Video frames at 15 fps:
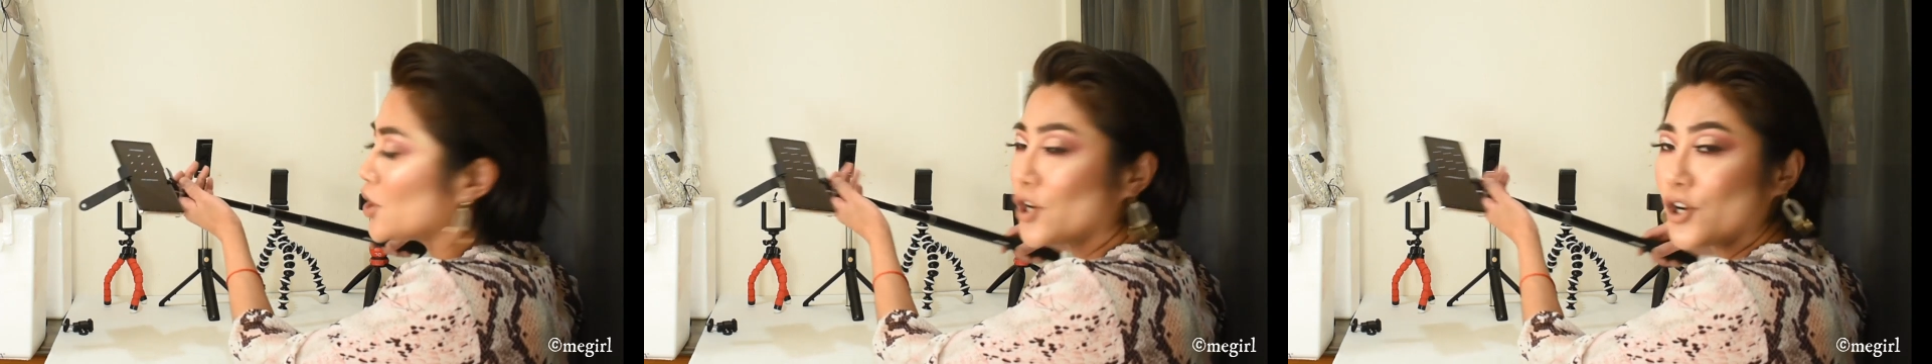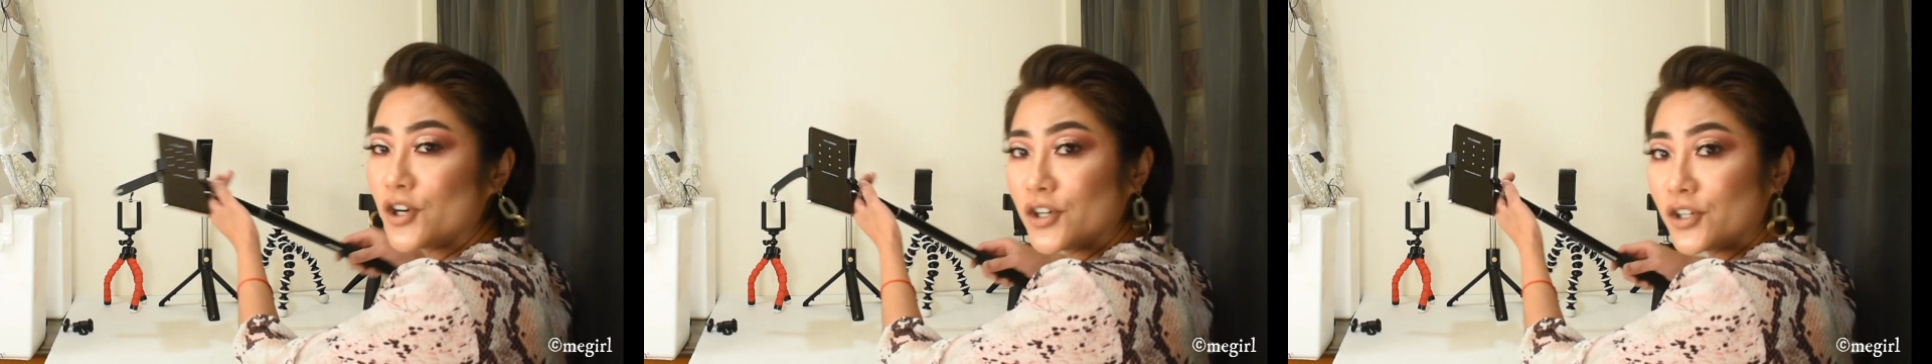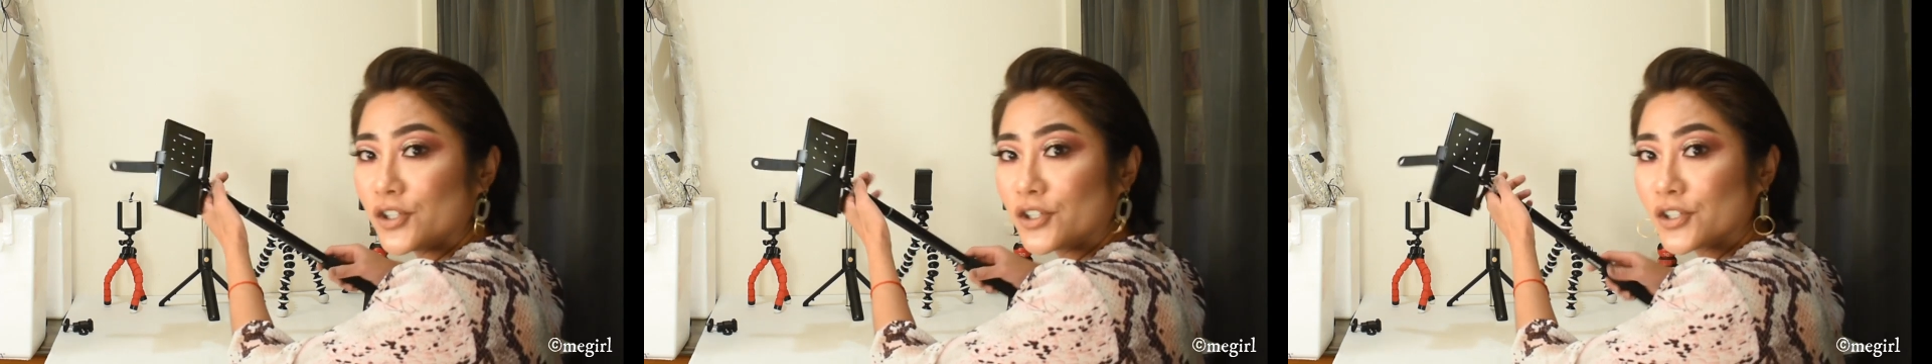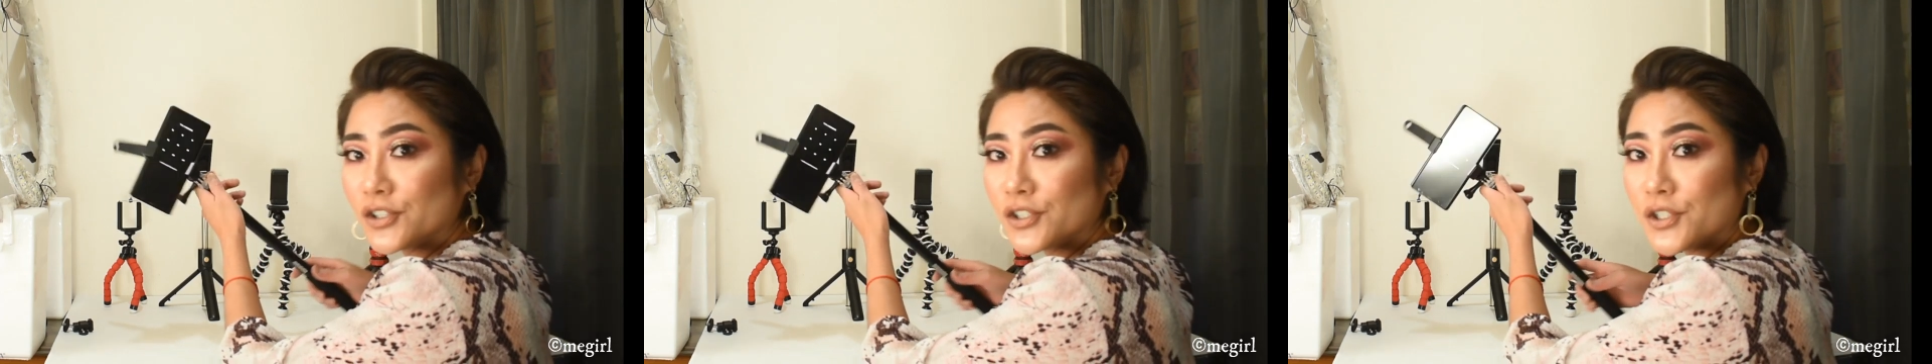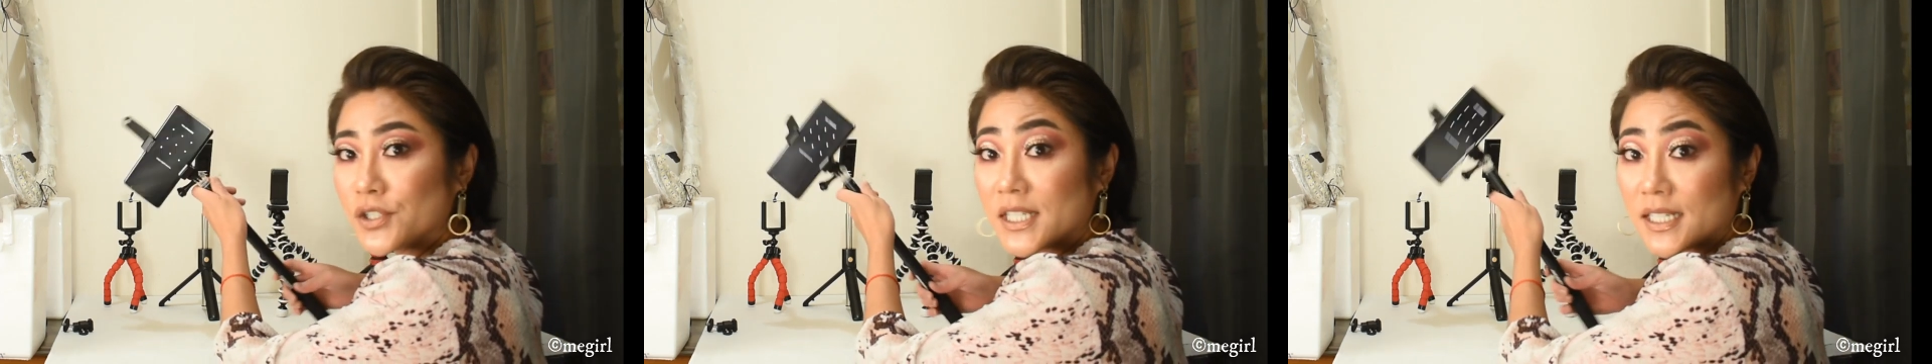or
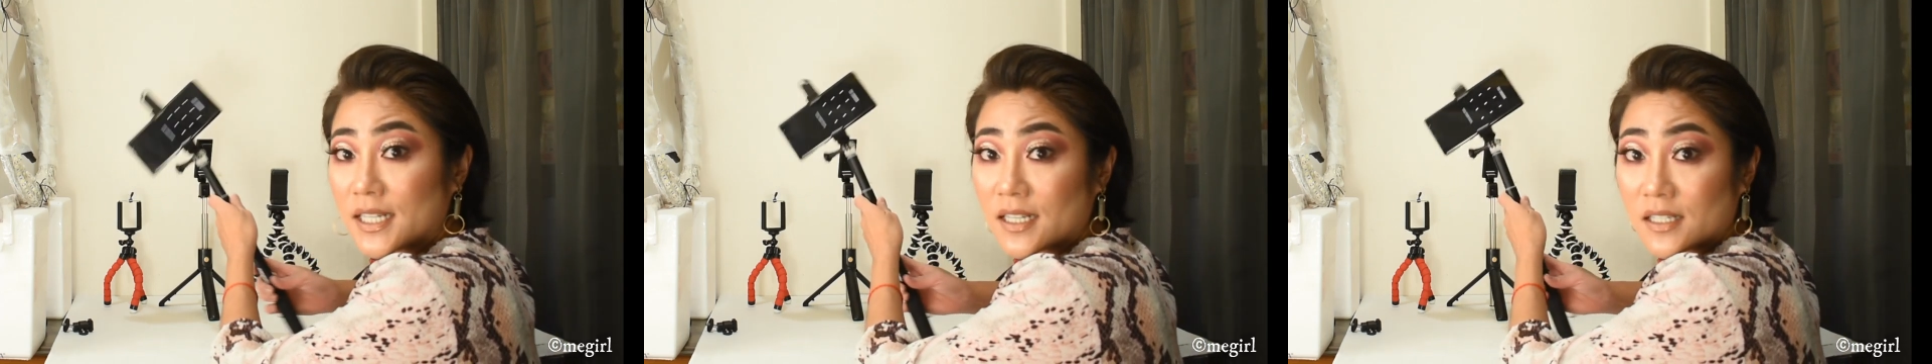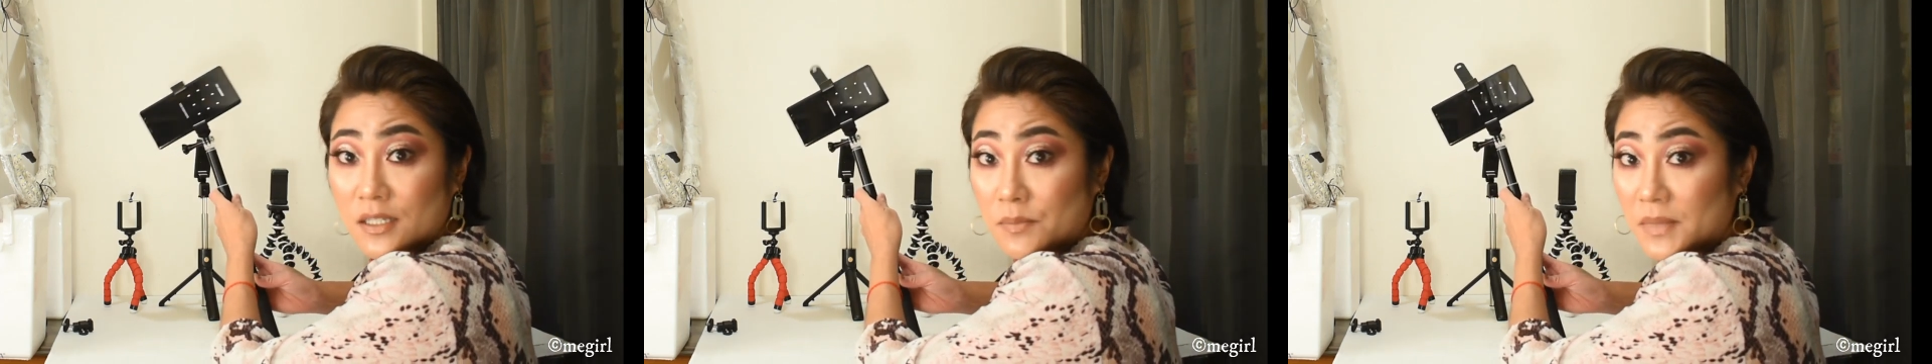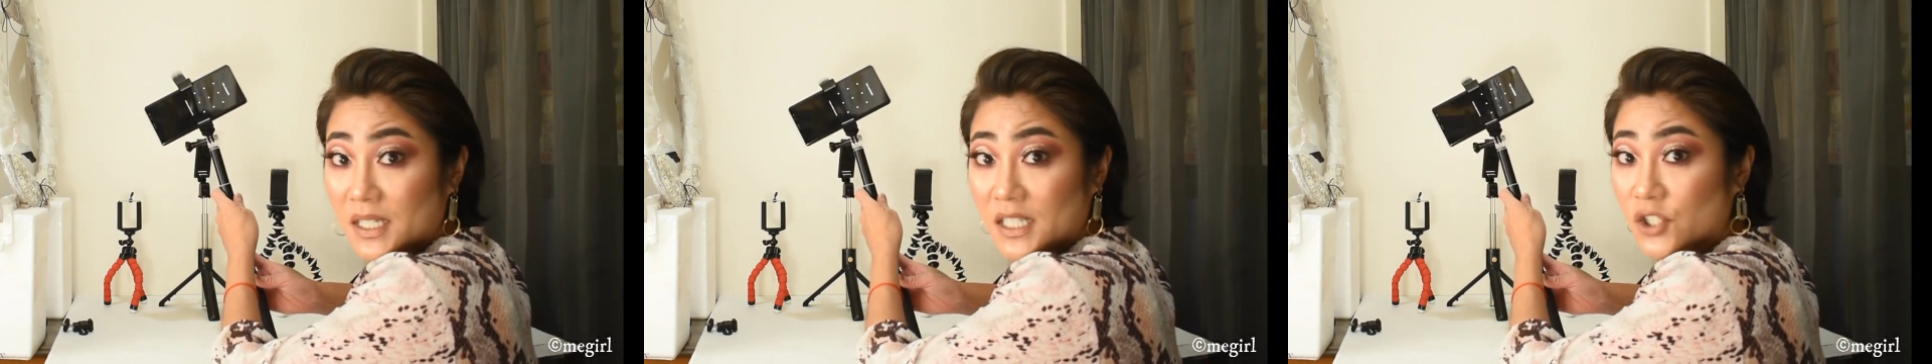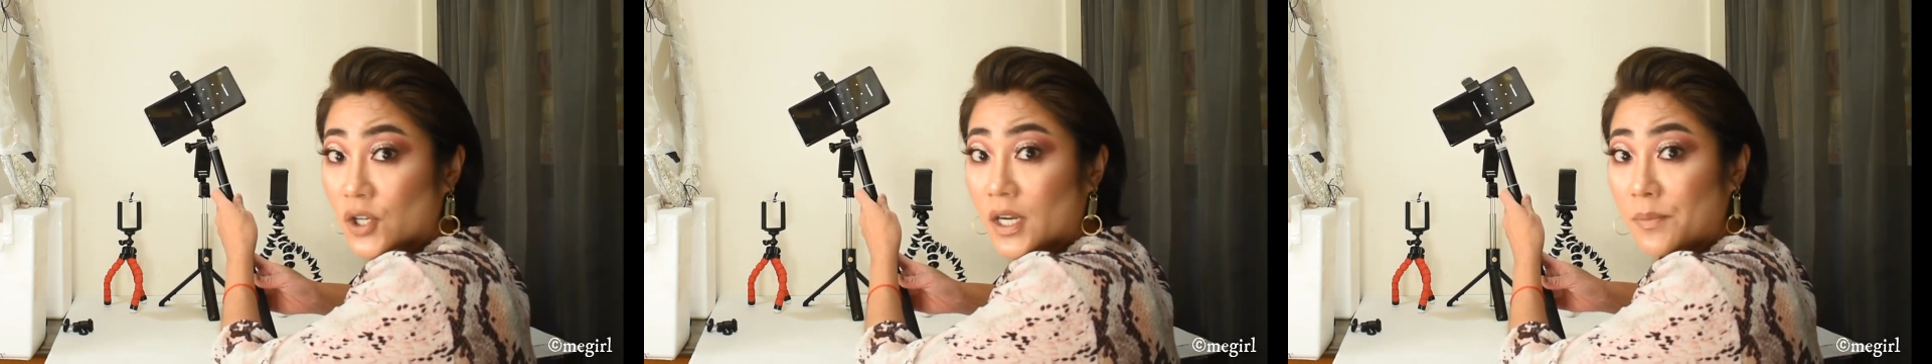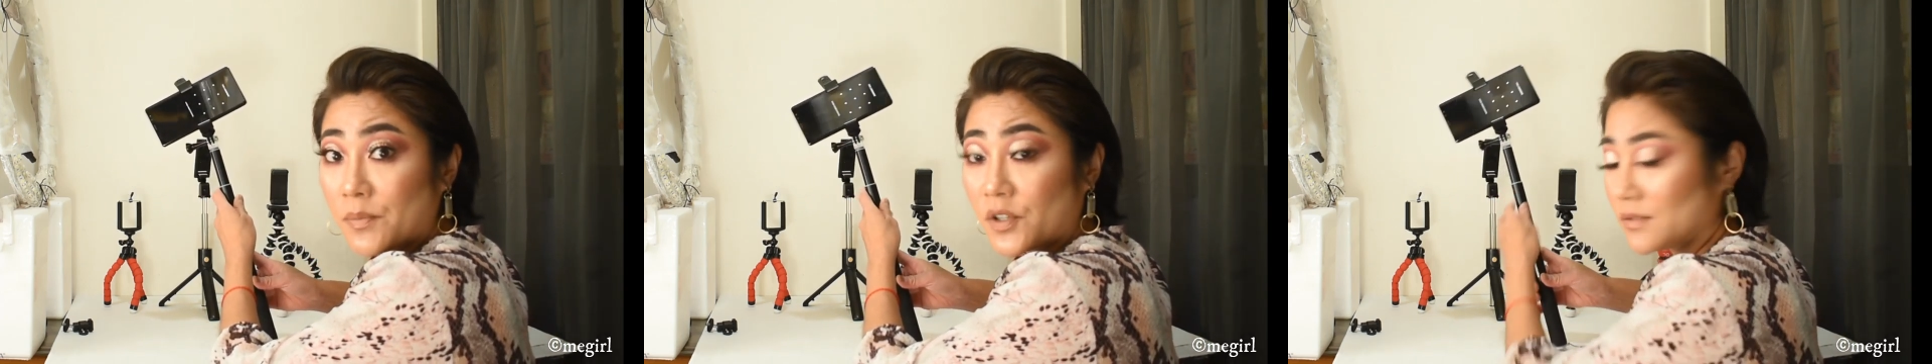use it as a mini
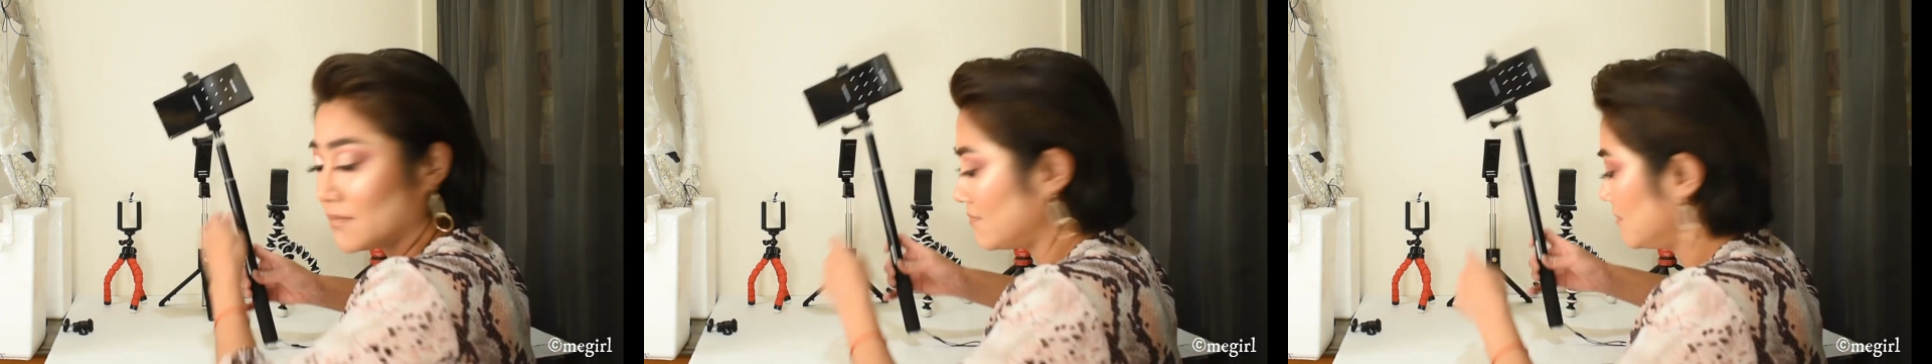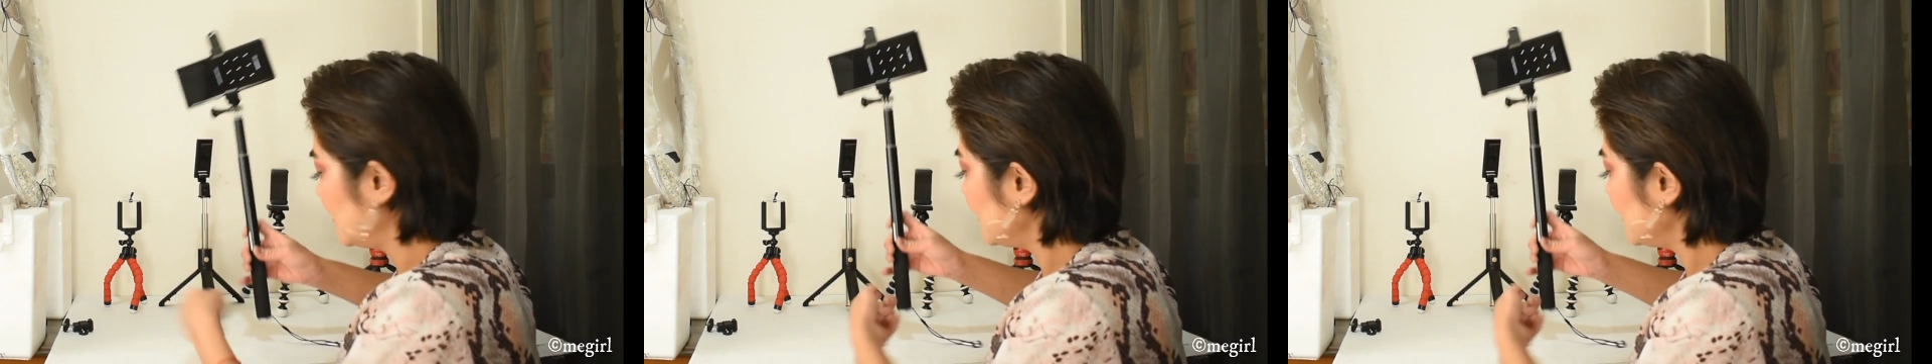tripod